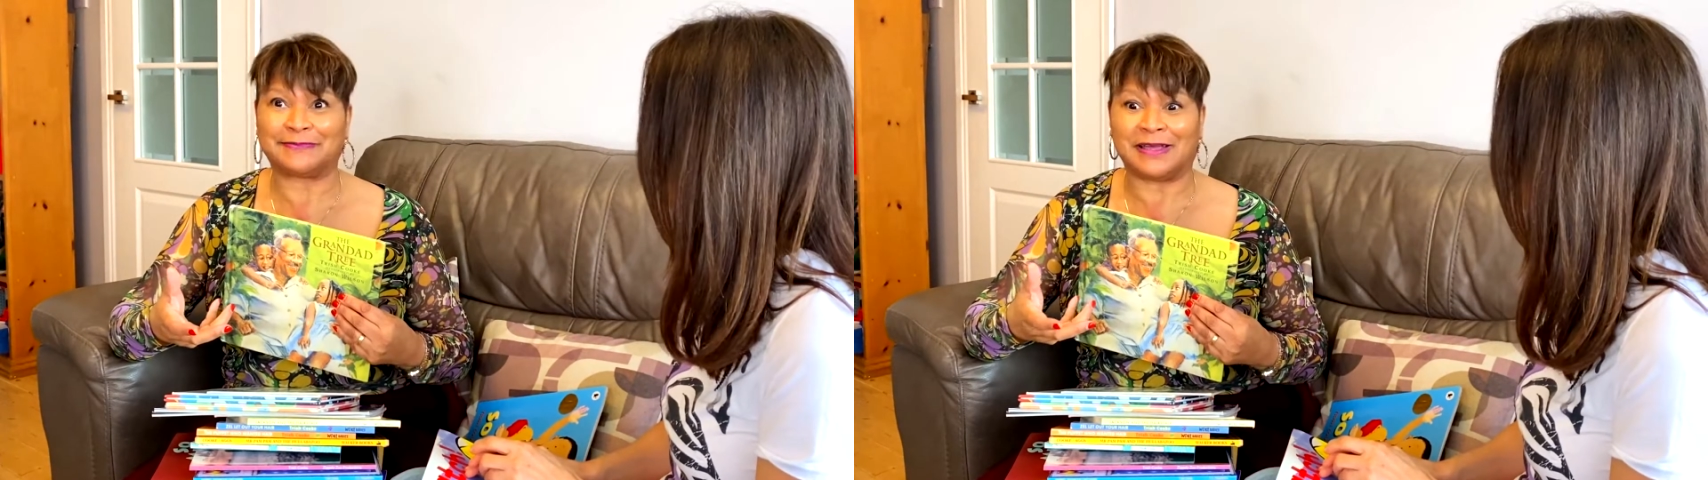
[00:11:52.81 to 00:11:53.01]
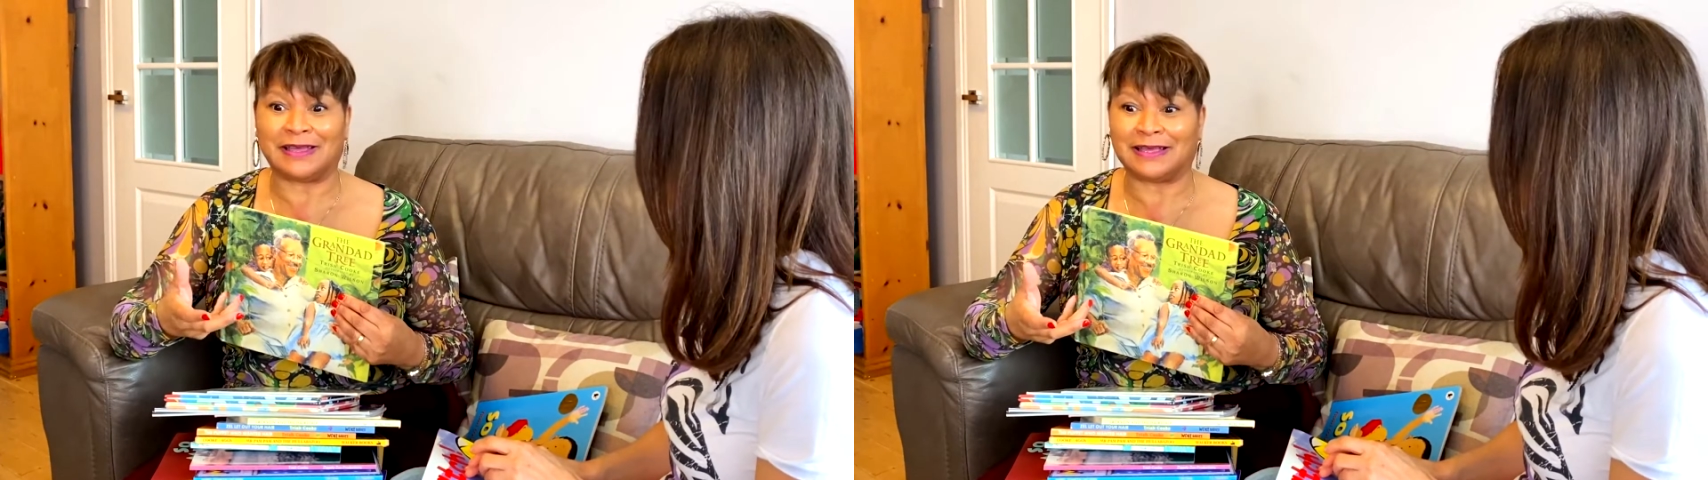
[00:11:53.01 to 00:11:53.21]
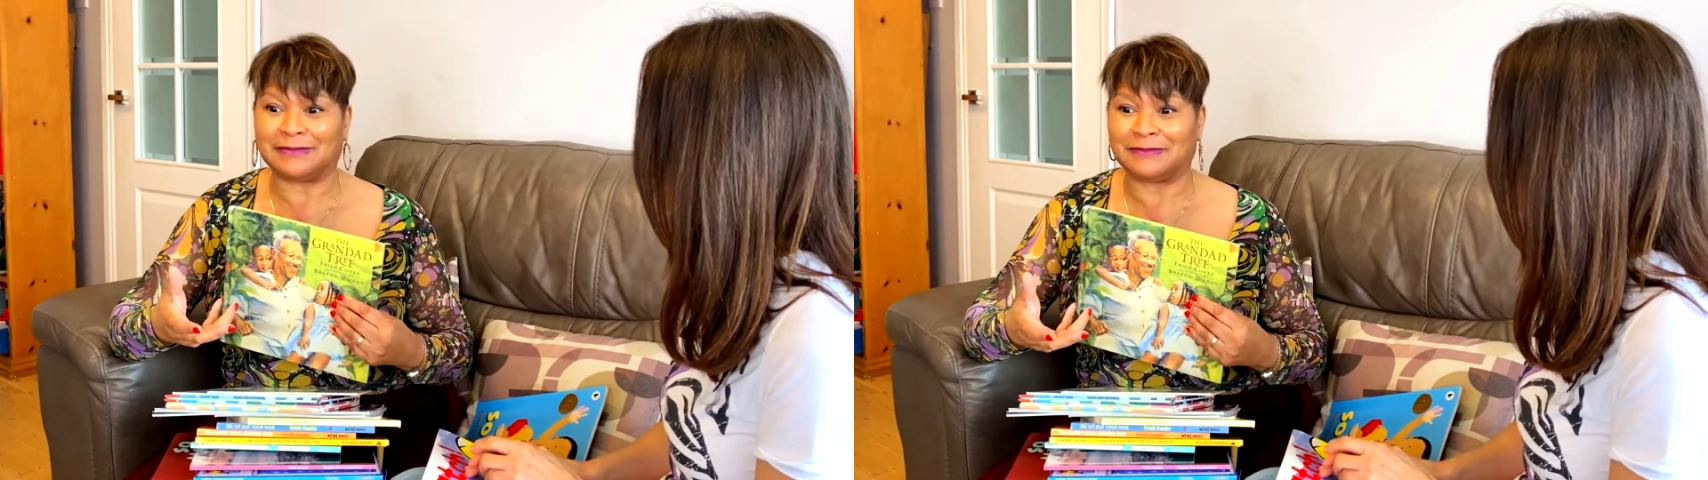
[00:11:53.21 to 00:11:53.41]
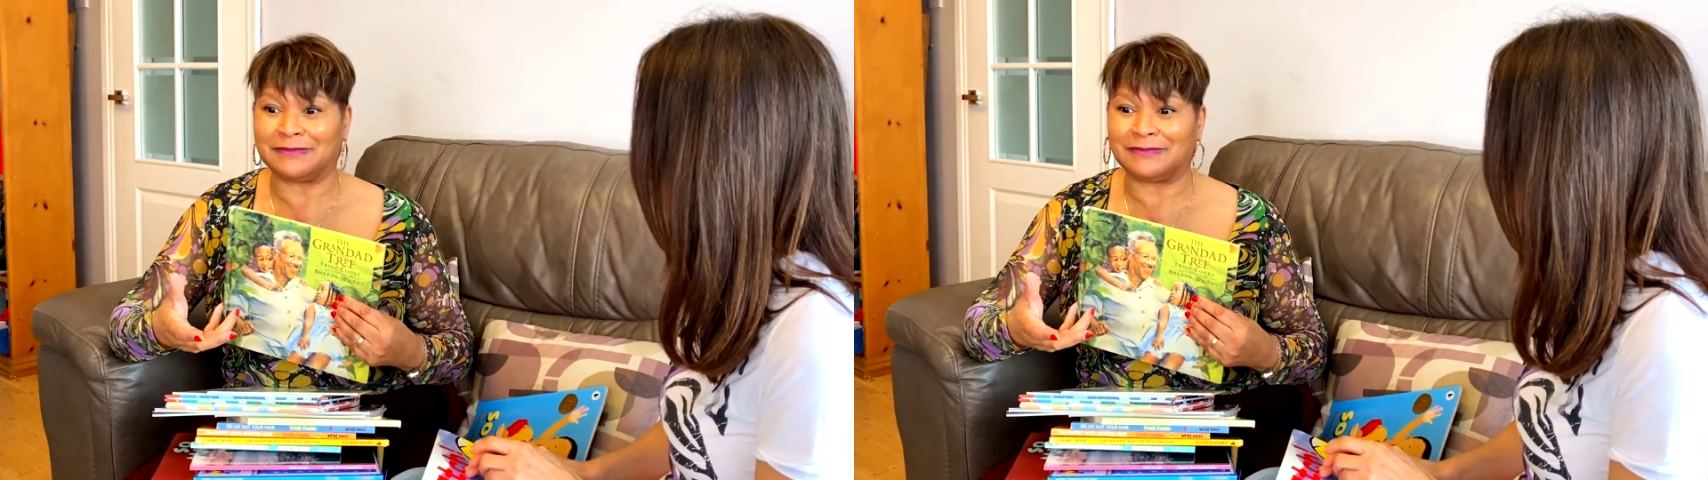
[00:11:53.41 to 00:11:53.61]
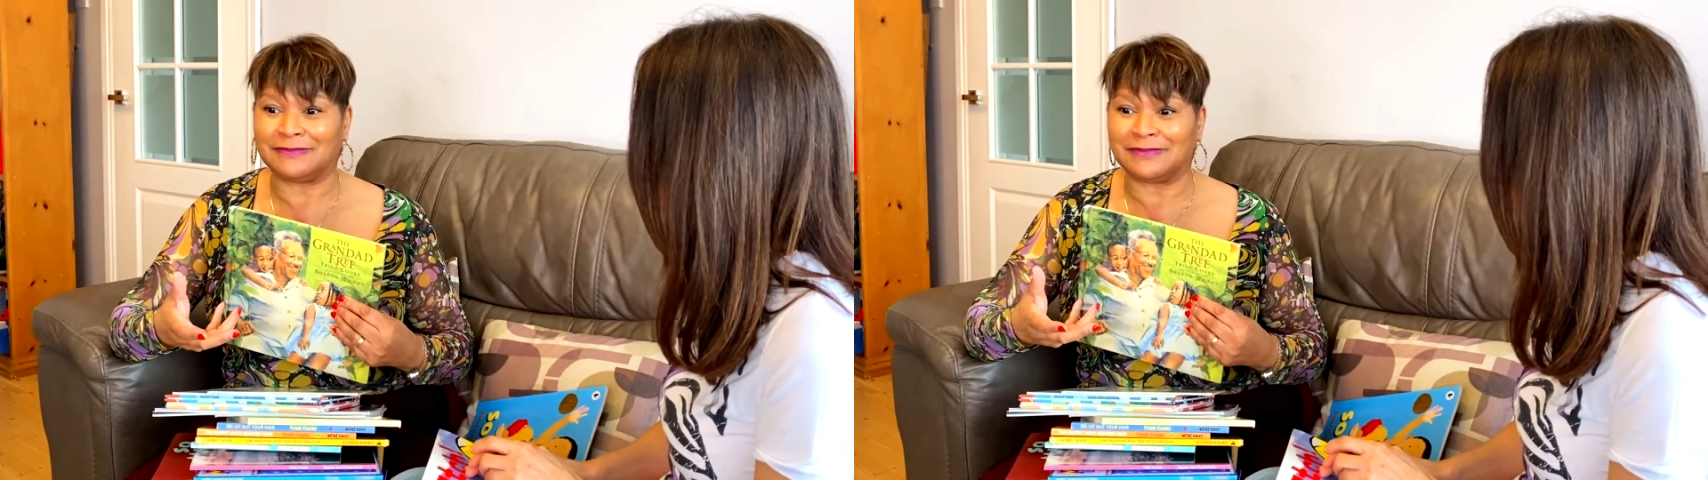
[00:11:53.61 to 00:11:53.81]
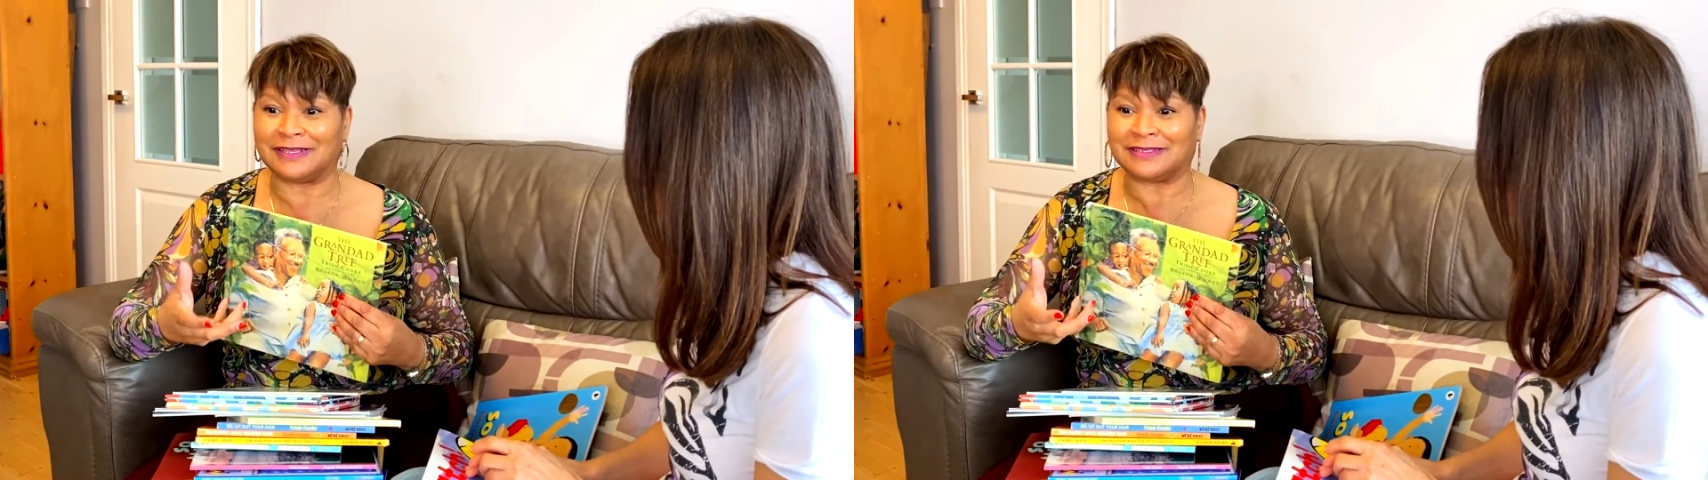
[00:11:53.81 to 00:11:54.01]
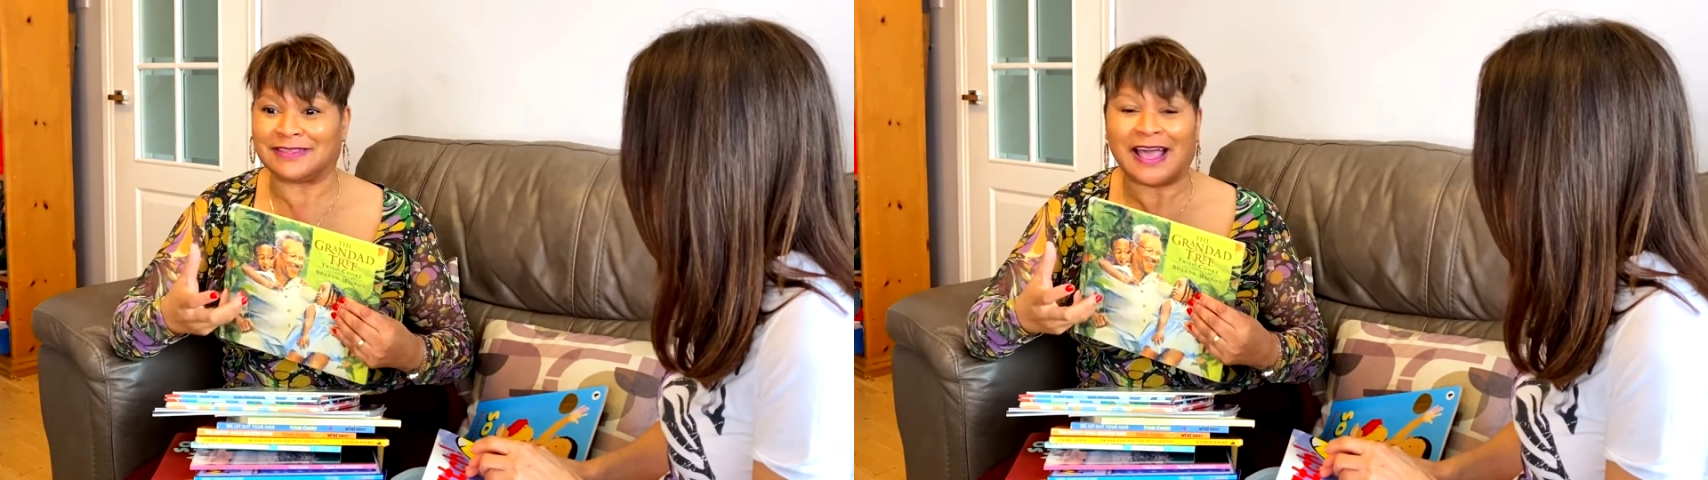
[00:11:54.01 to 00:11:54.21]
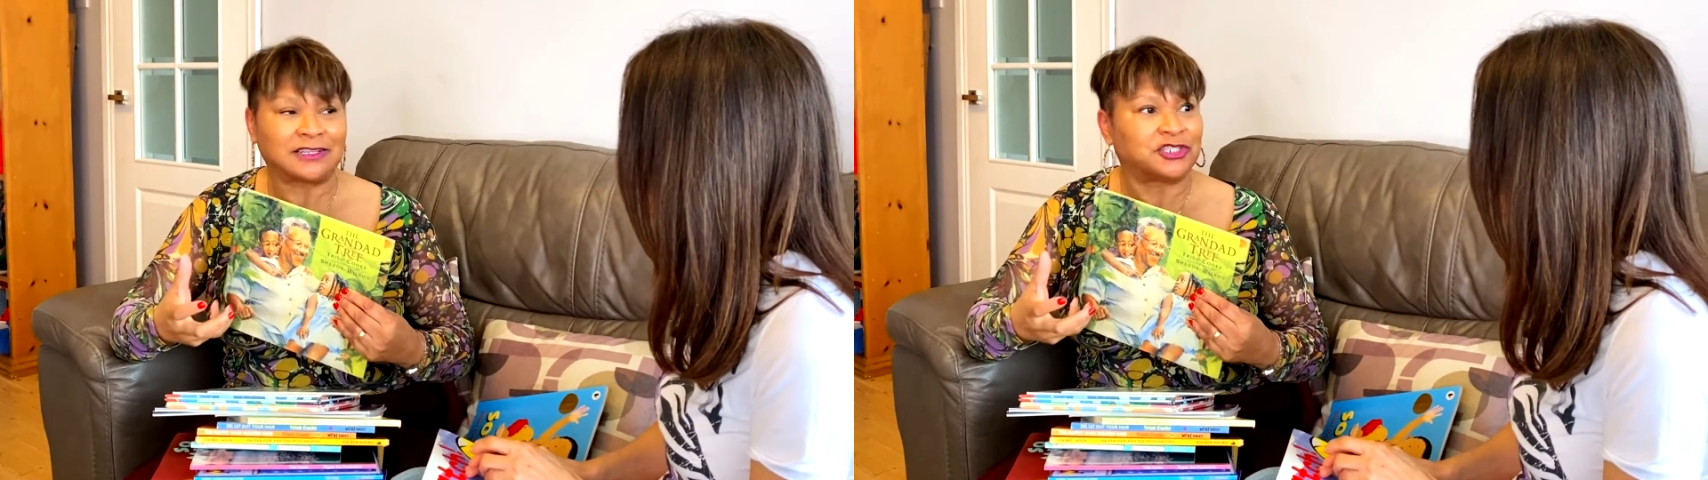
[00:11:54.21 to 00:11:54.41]

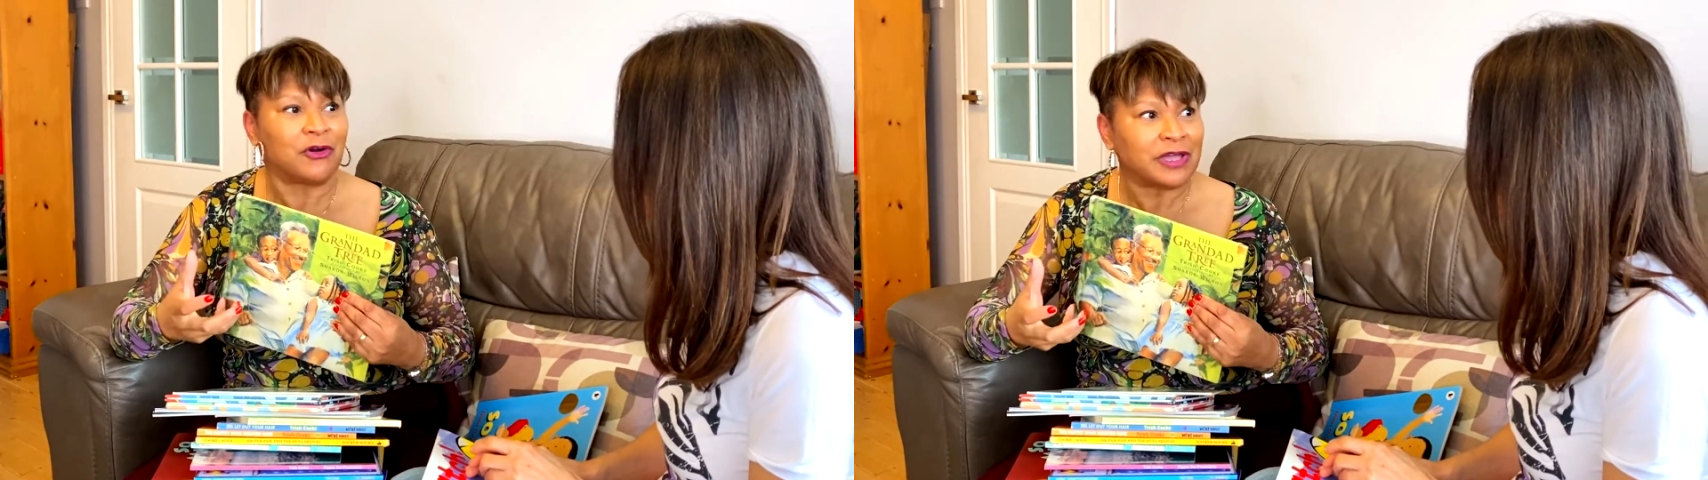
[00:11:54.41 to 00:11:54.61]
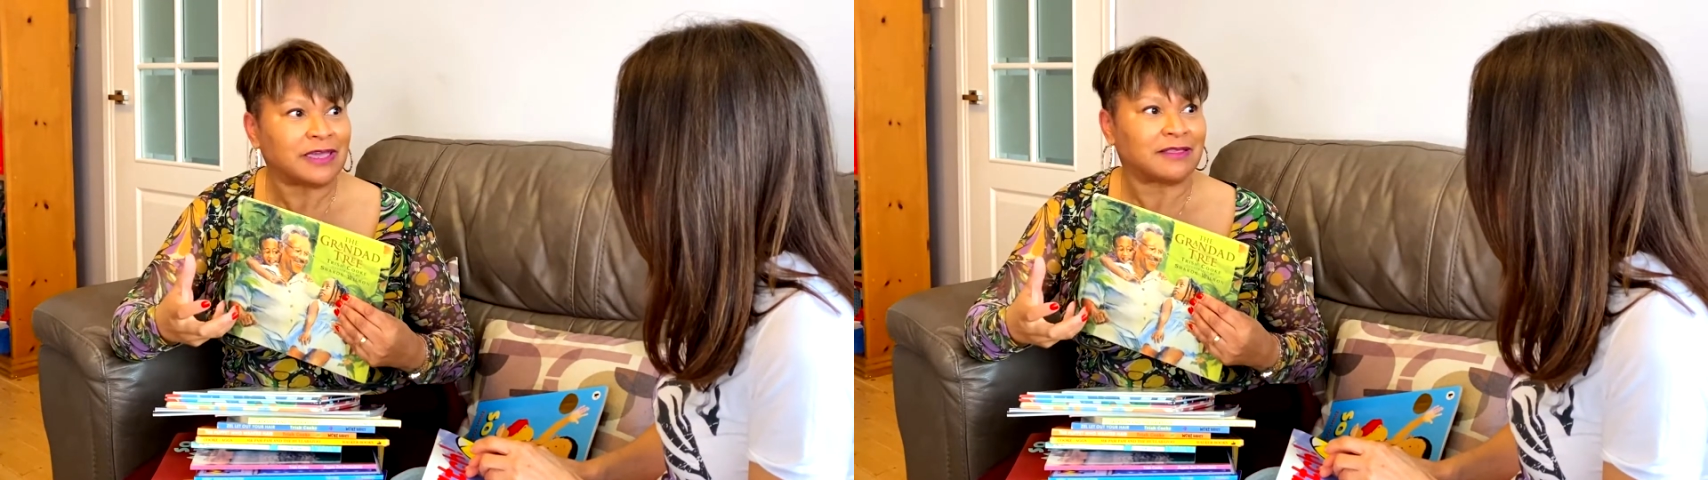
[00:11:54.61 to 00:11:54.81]
that joy